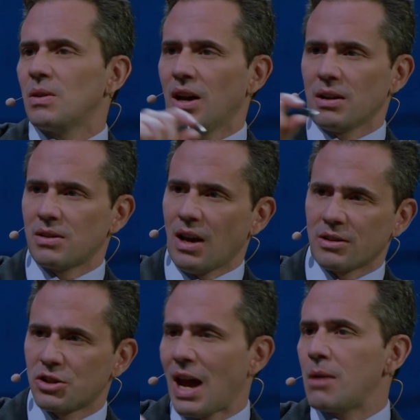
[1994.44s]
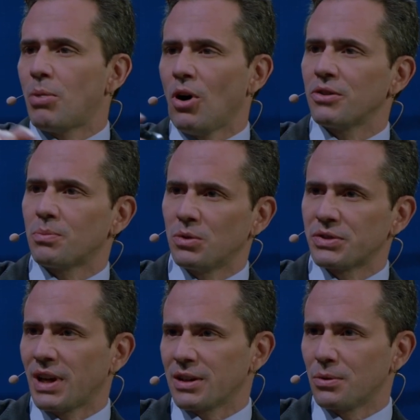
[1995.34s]
a chatbot will
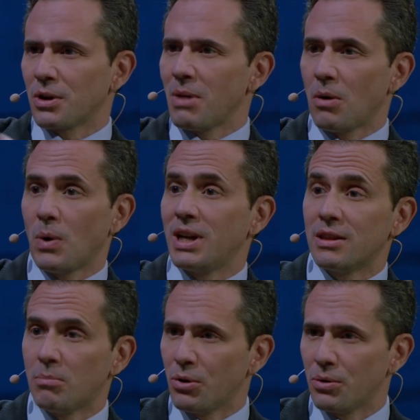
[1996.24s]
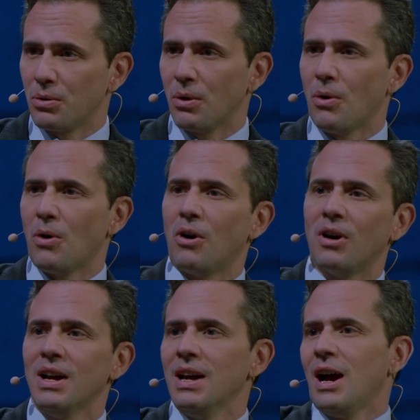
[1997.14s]
start talking about Winnie the Pooh
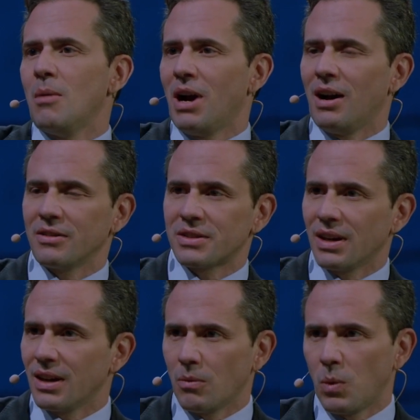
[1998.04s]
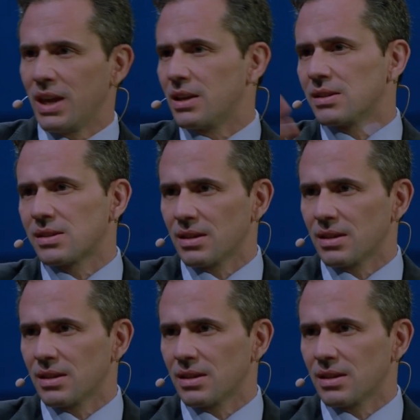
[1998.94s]
or about Uyghurs